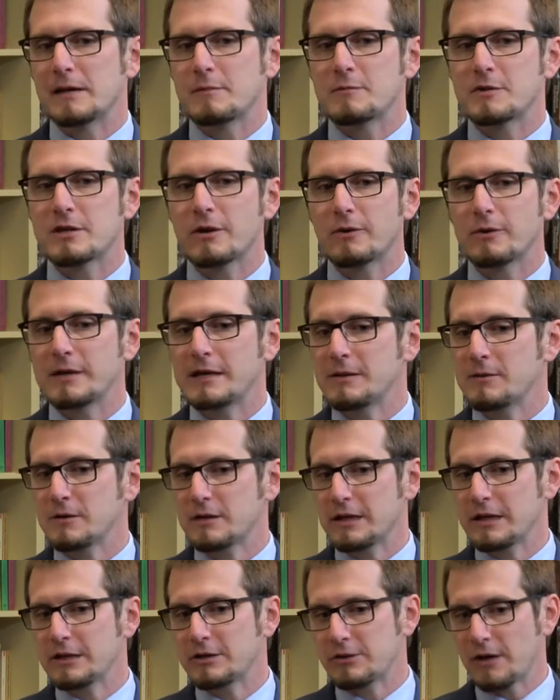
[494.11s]
So
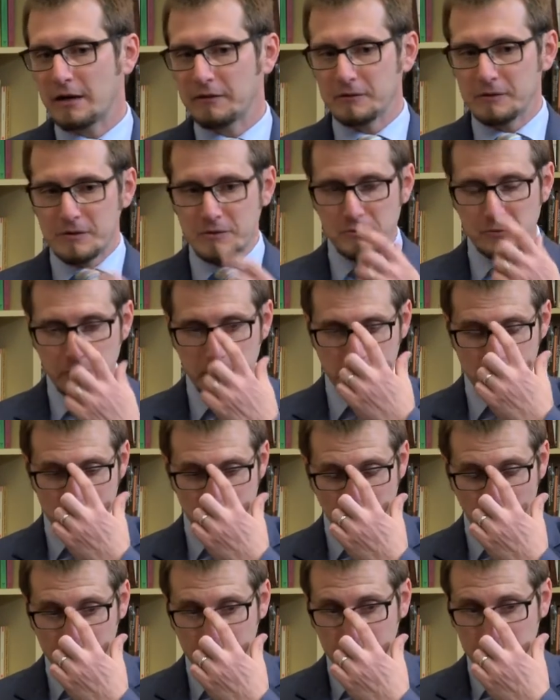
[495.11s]
he traveled, so Rubens
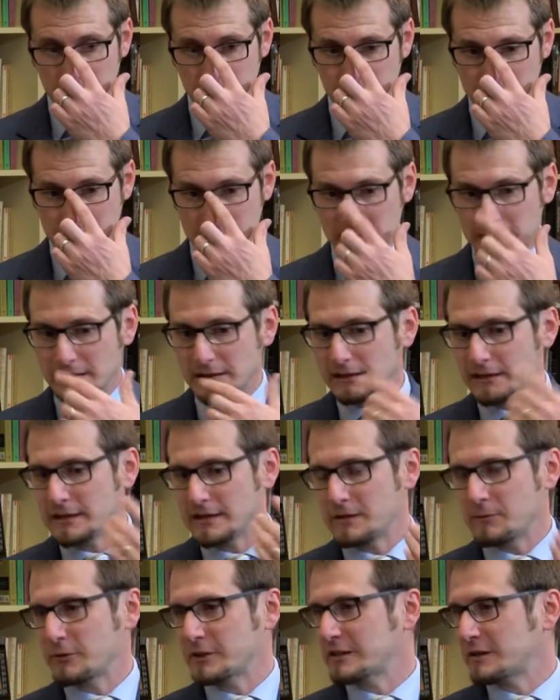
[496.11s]
traveled. He went to Italy,
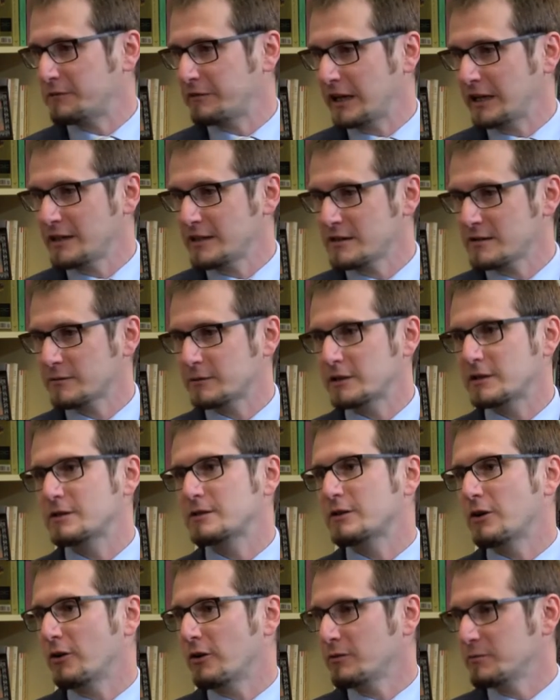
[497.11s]
he went to Venice, which is
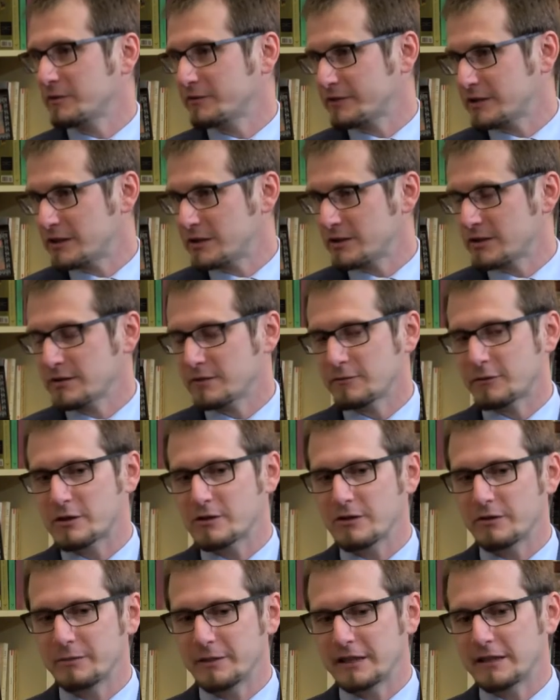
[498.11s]
the home of Titian, where
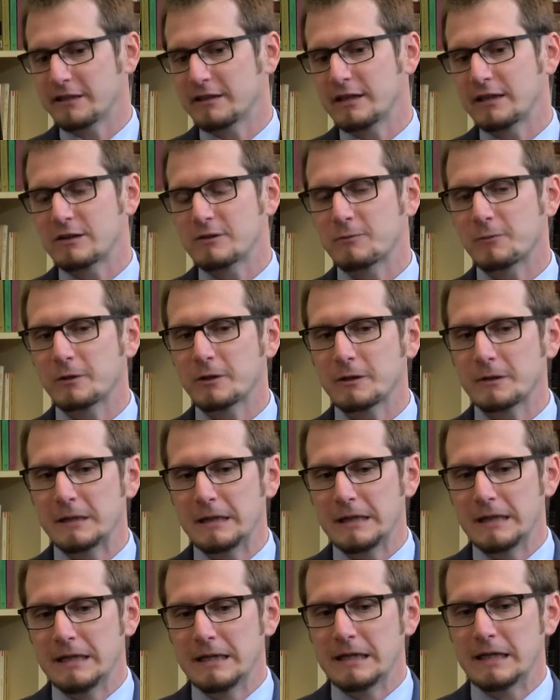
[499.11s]
so many things were.
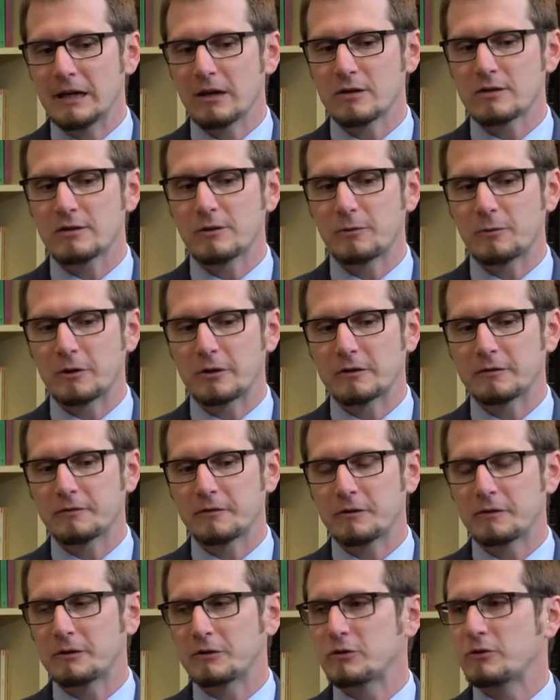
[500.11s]
He also worked
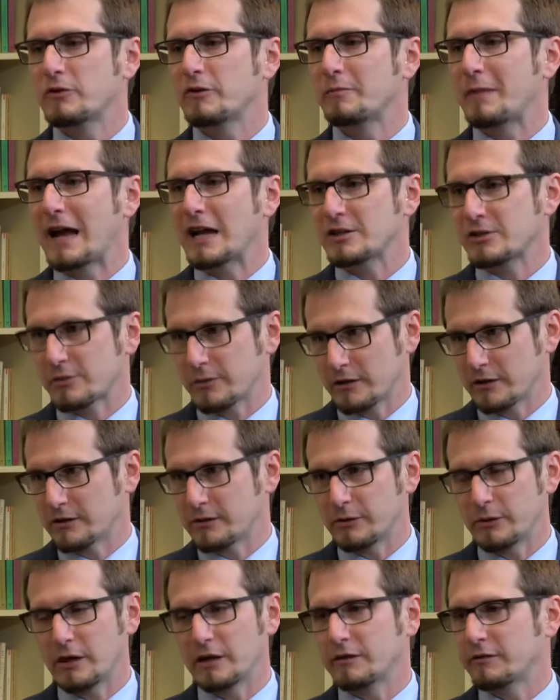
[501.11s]
for the Duke of Mantua,
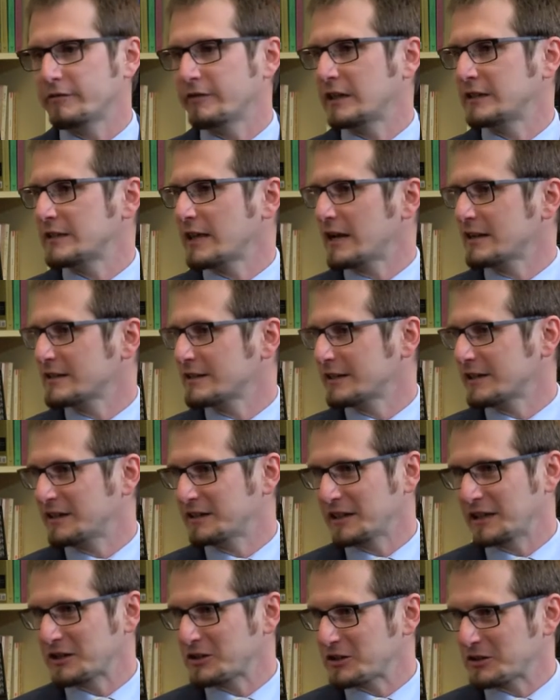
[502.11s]
who had a fantastic
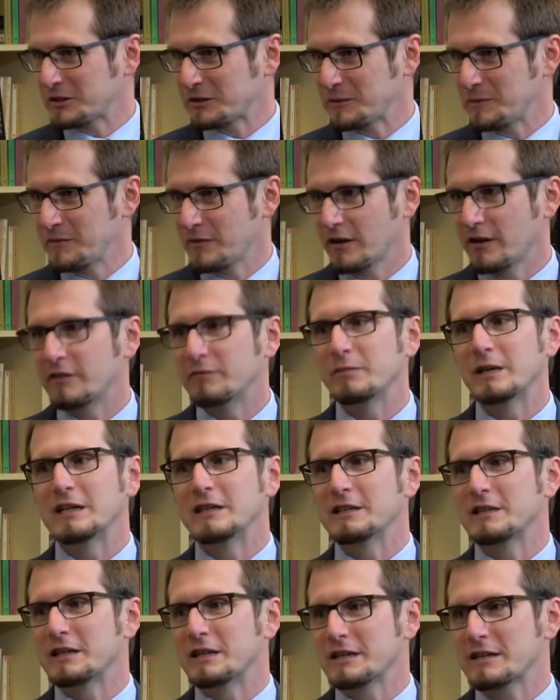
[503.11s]
collection of
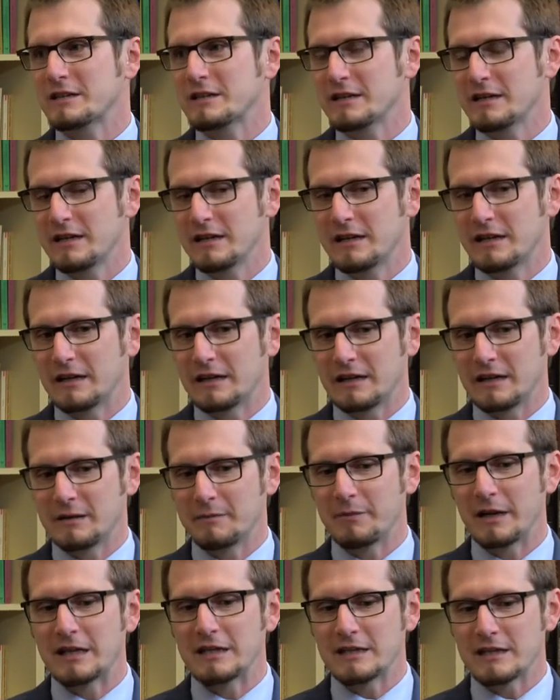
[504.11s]
paintings
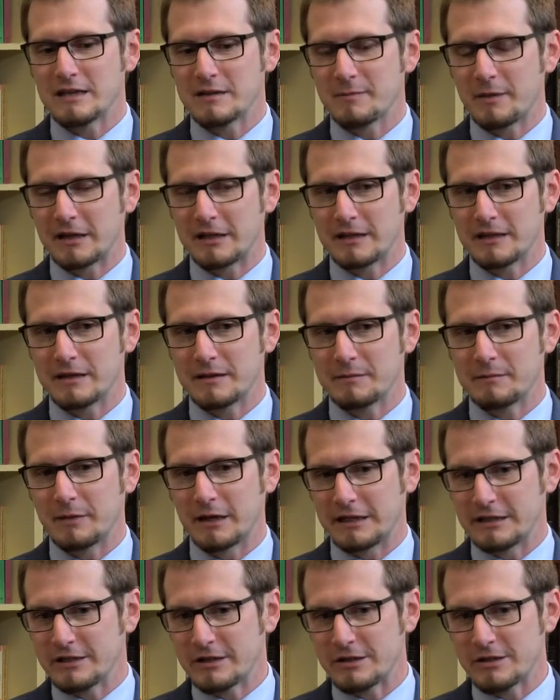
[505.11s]

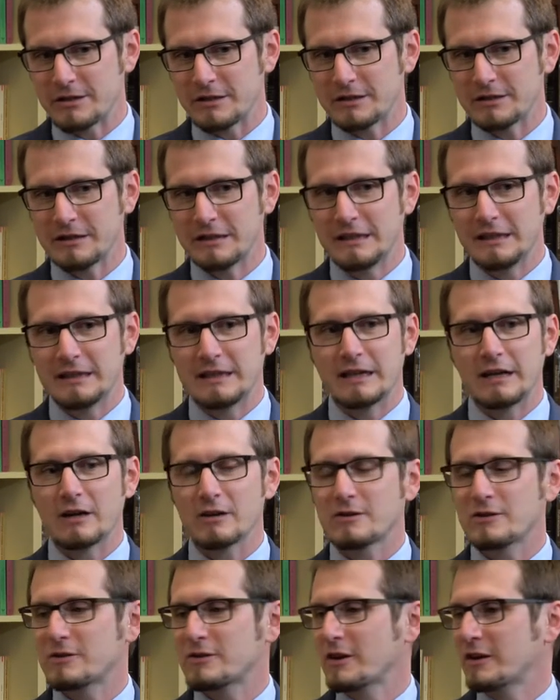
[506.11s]
by Titian. He
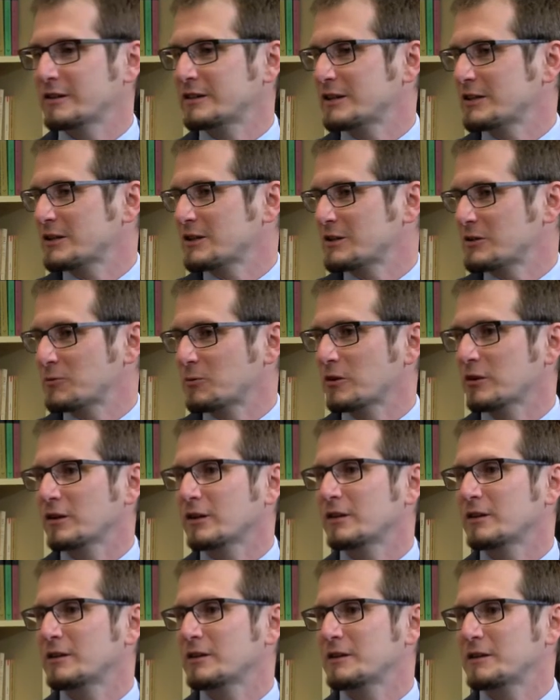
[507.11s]
also saw Titian's work
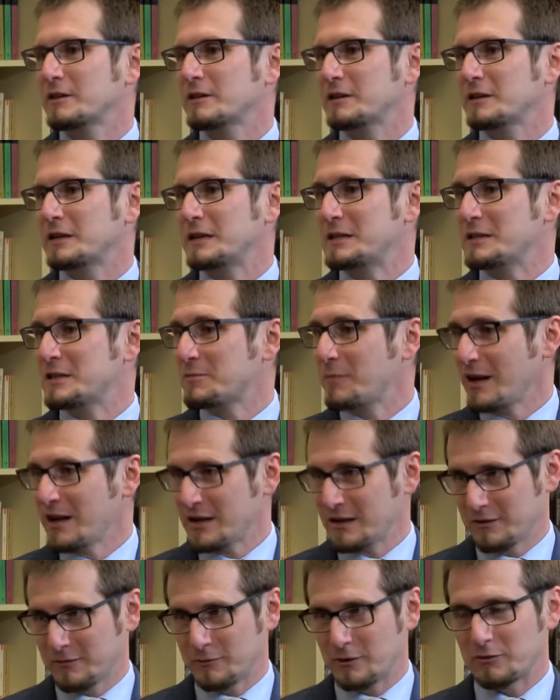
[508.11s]
in
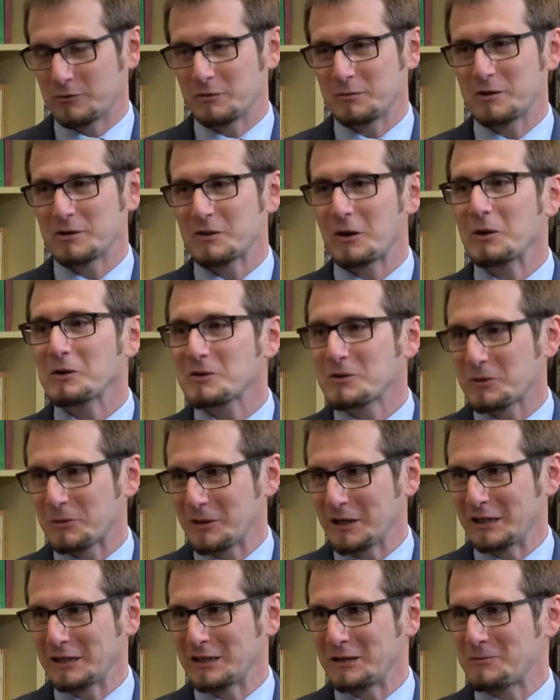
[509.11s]
Spain, where Rubens also
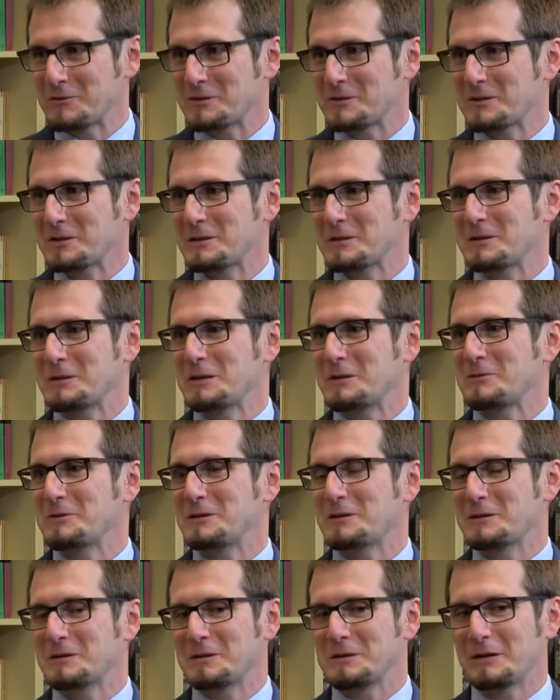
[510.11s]
went. He was
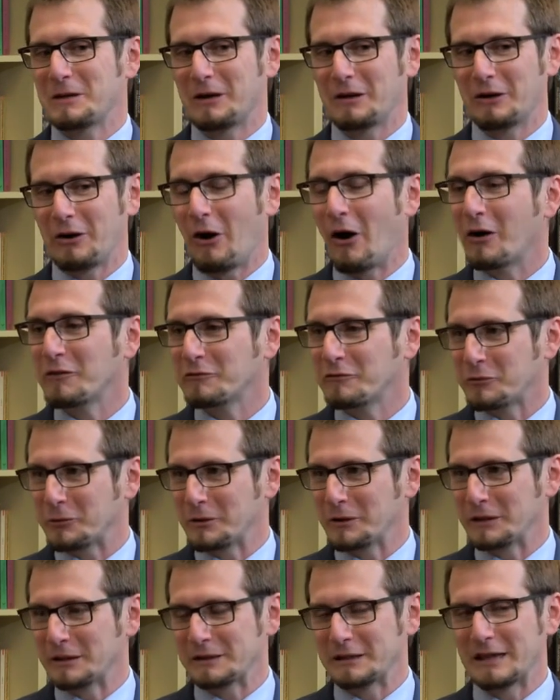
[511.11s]
an
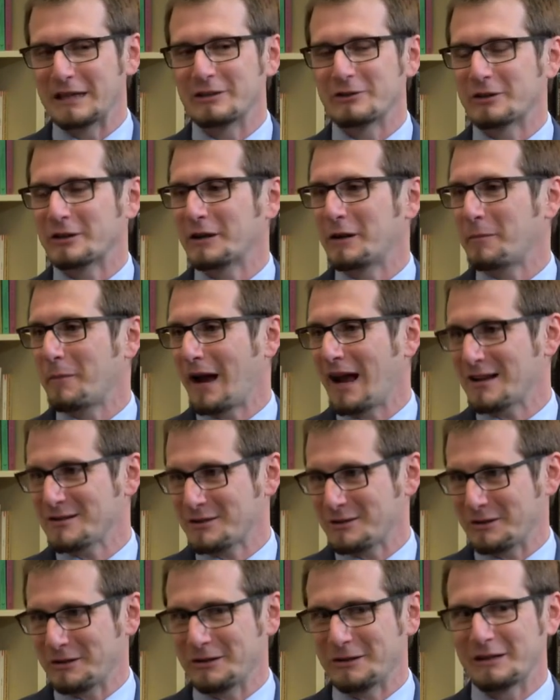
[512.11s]
envoy and later an
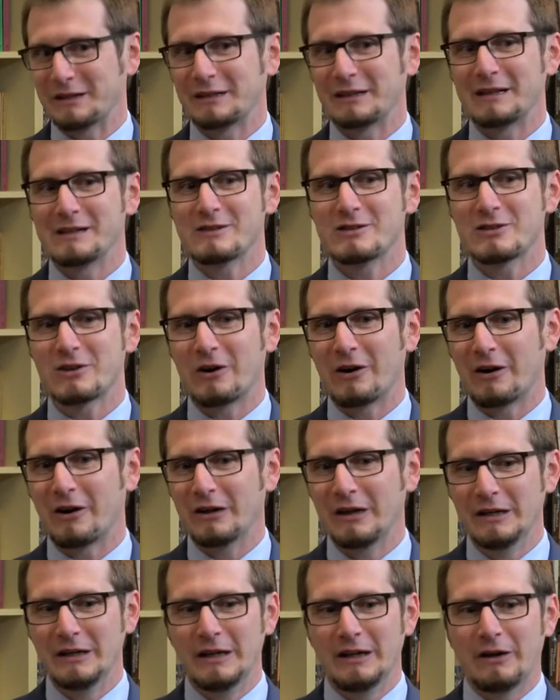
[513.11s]
ambassador, and he saw
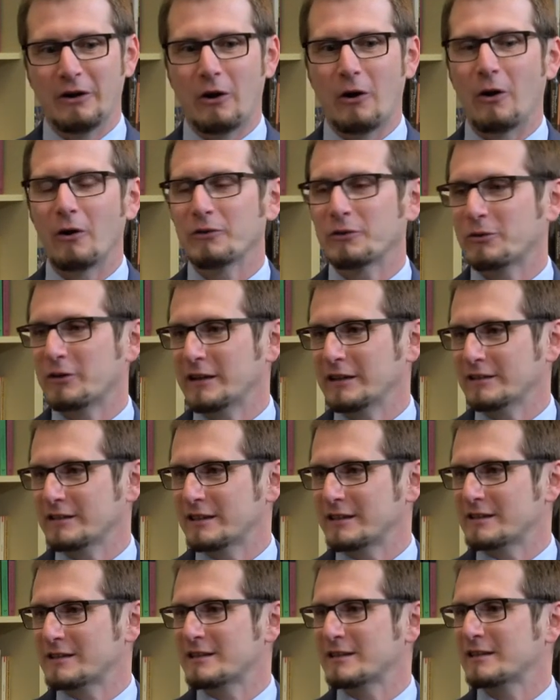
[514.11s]
all the great
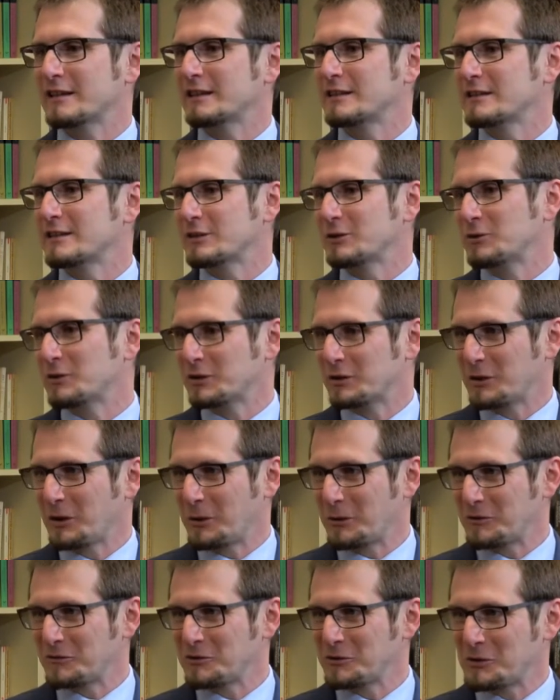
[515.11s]
things, the things that you could
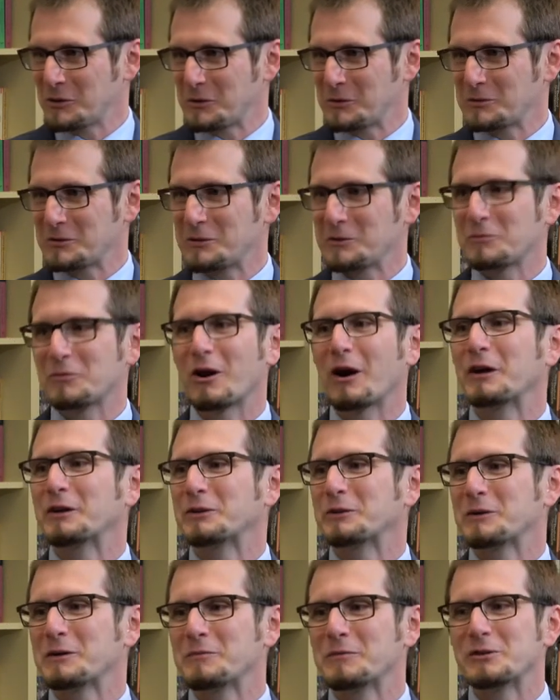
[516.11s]
go if you go to the
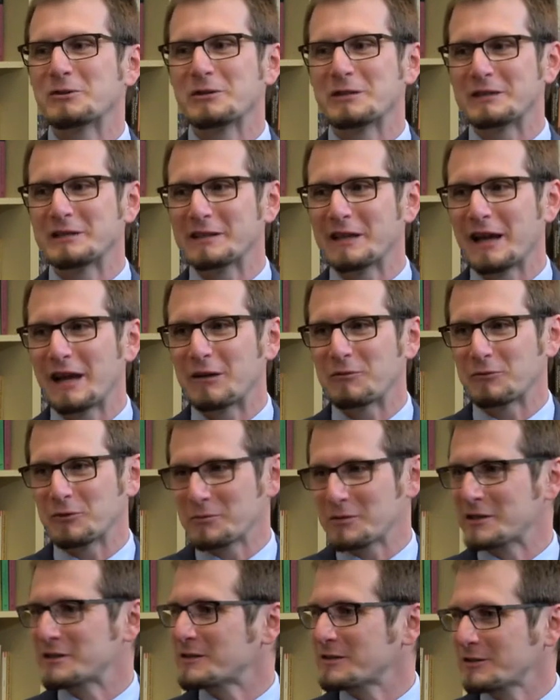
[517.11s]
Prado in Madrid today,
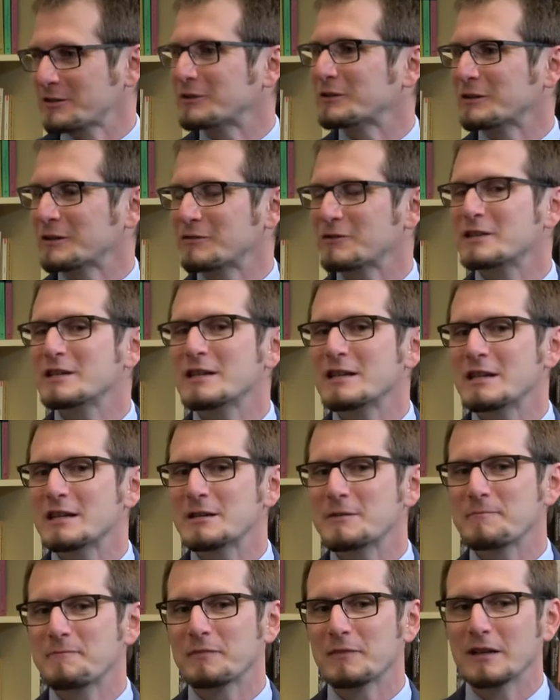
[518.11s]
Rubens could have
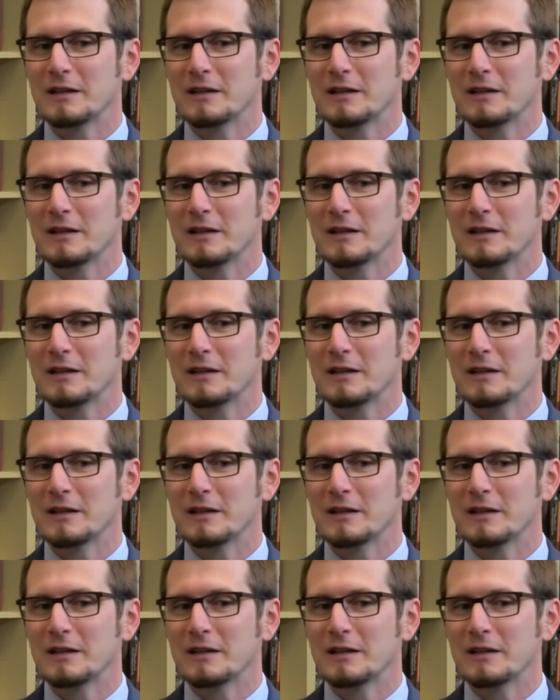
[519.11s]
seen.